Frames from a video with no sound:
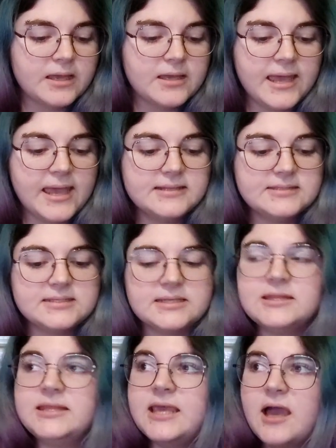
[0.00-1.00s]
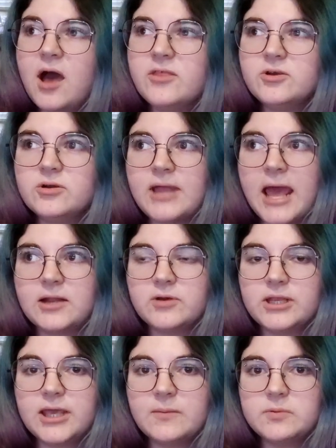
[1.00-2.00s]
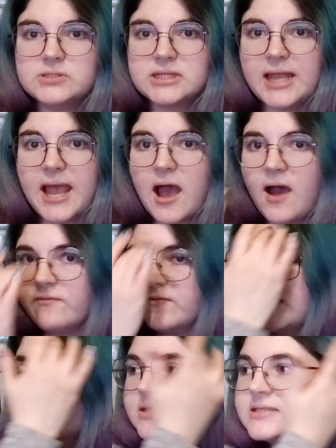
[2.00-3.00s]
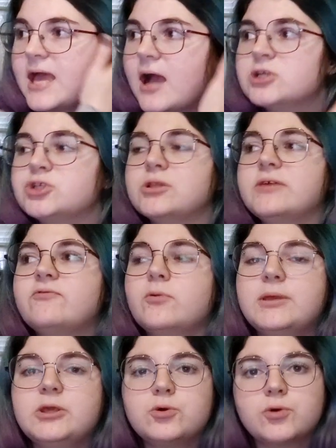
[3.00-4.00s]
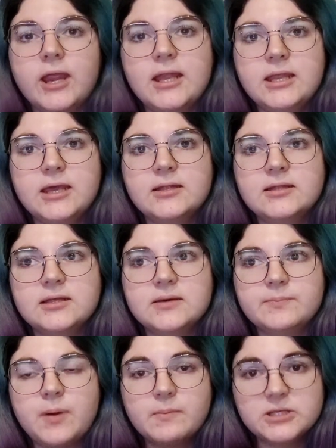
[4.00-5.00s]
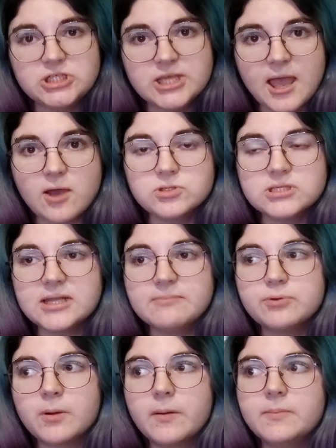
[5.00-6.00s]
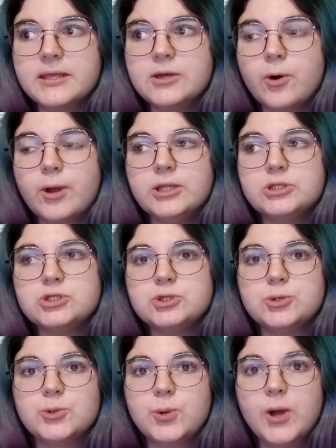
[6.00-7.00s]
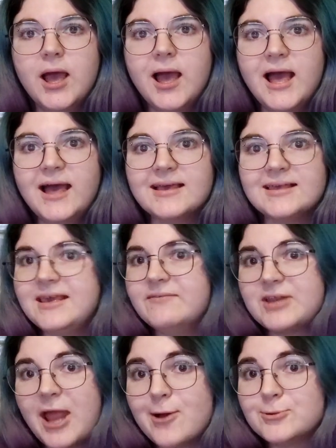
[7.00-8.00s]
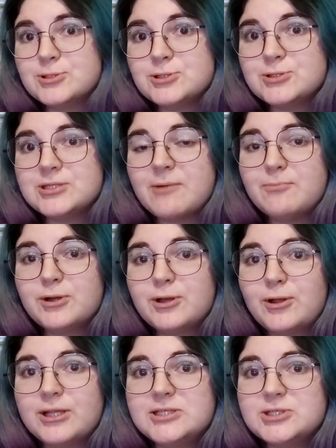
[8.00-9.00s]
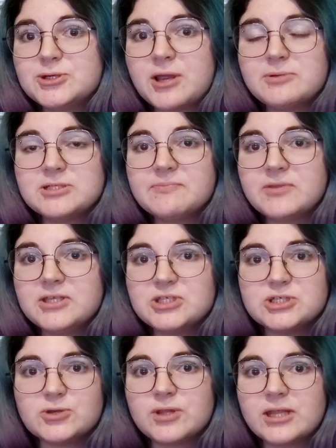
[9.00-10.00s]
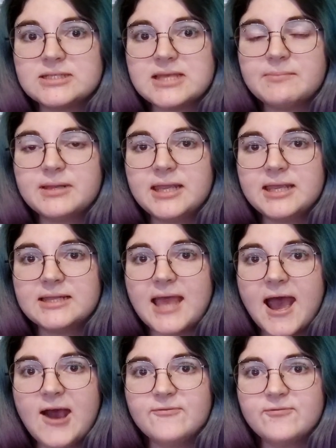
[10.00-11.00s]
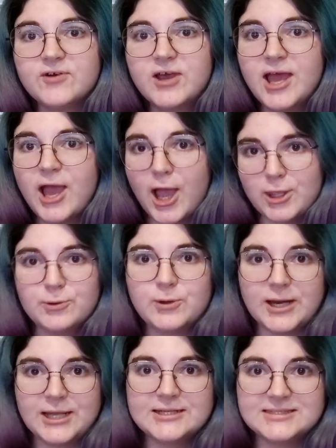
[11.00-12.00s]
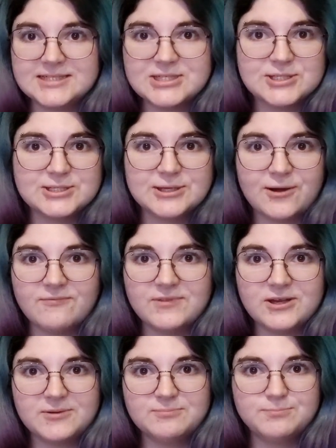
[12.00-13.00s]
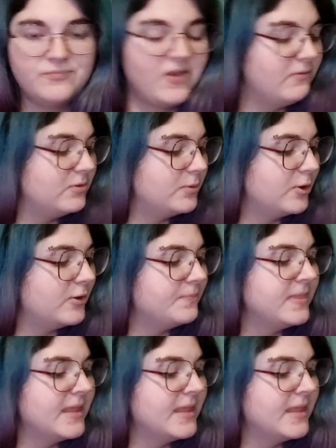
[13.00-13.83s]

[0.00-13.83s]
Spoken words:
And the other Anna Green Gables that I have is actually from a Ukrainian publishing house, and I'm probably going to give it out to someone on Instagram or something, just so that somebody can have a Ukrainian edition of their favorite book.